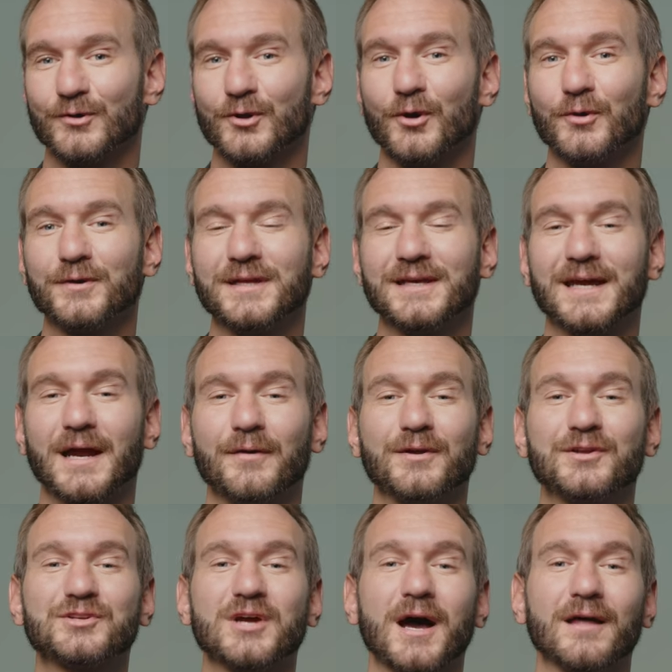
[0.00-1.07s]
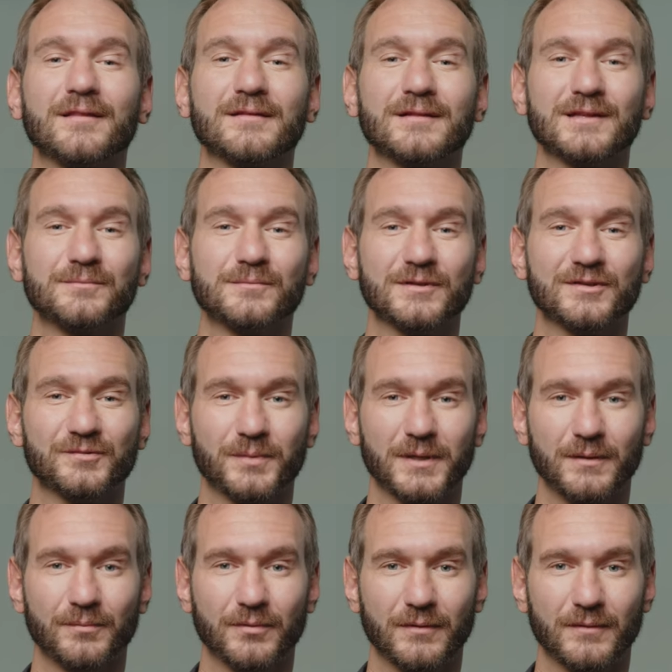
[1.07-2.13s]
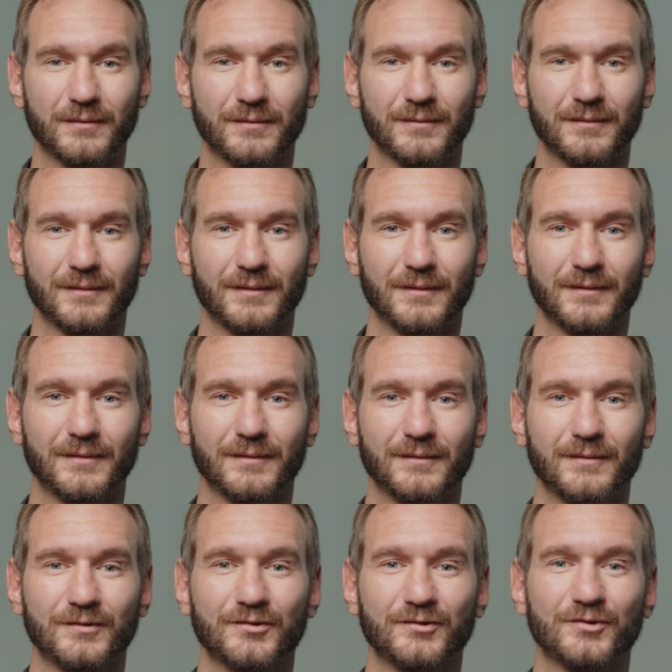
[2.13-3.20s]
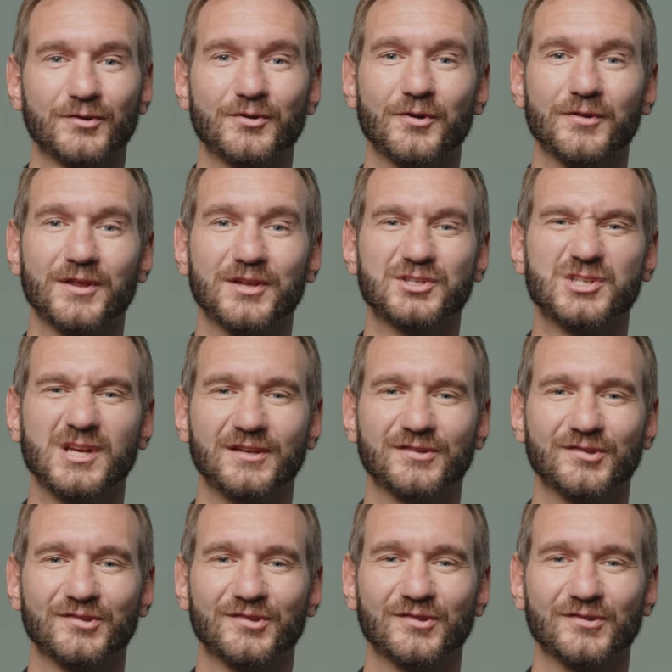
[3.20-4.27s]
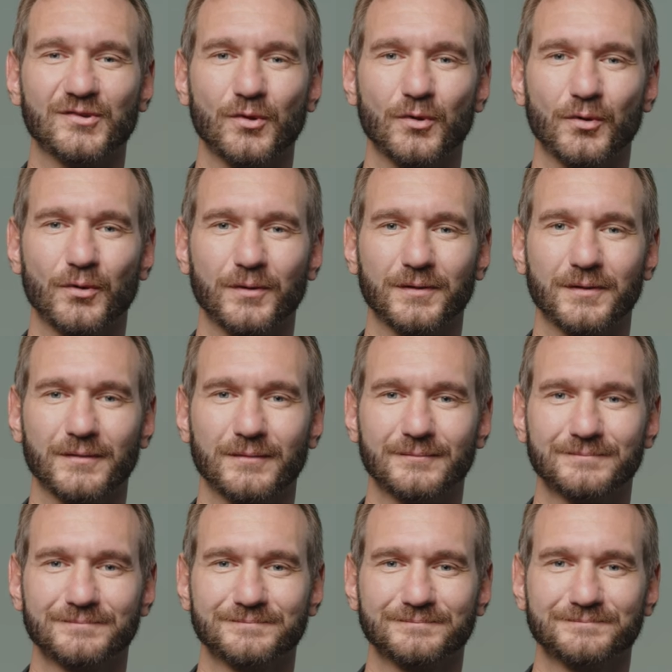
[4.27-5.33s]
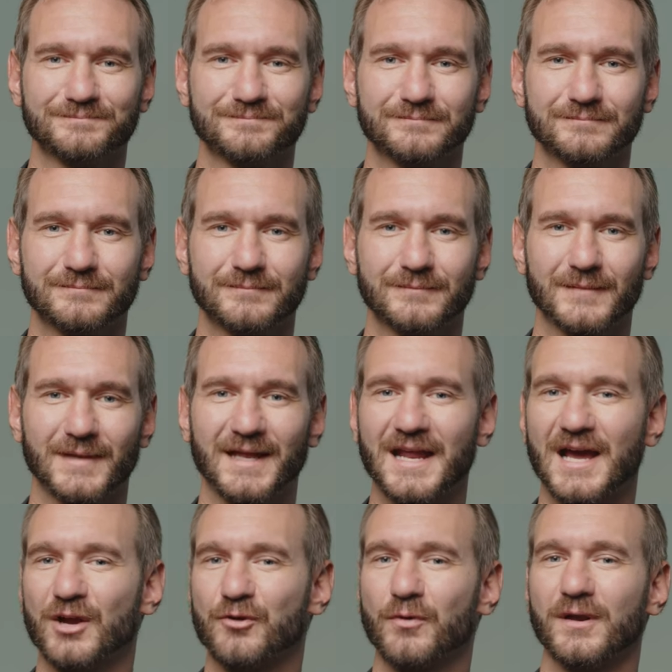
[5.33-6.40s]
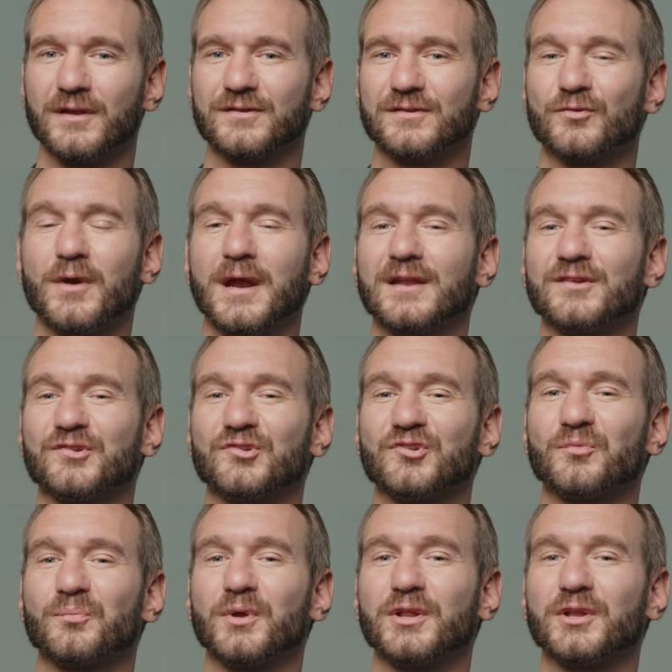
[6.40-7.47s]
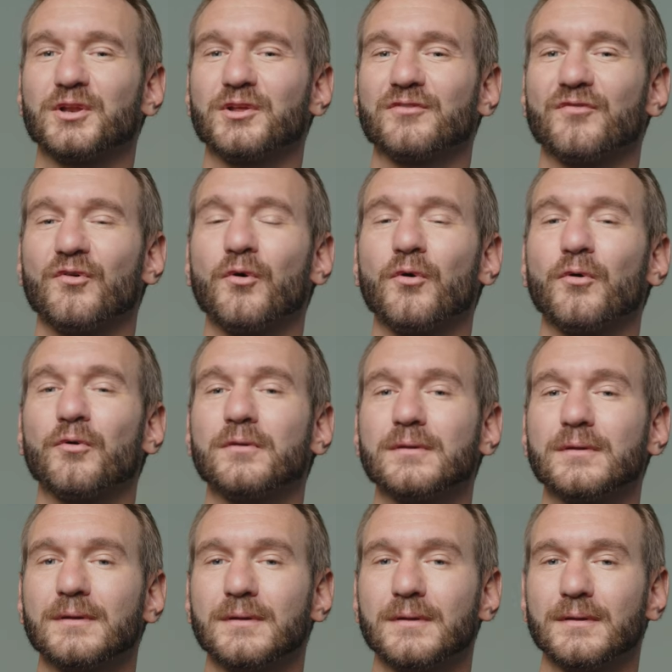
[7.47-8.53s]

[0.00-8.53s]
Go and encourage other limbless people to know that Jesus is Lord. Mm-hmm. And our greatest, greatest disability of all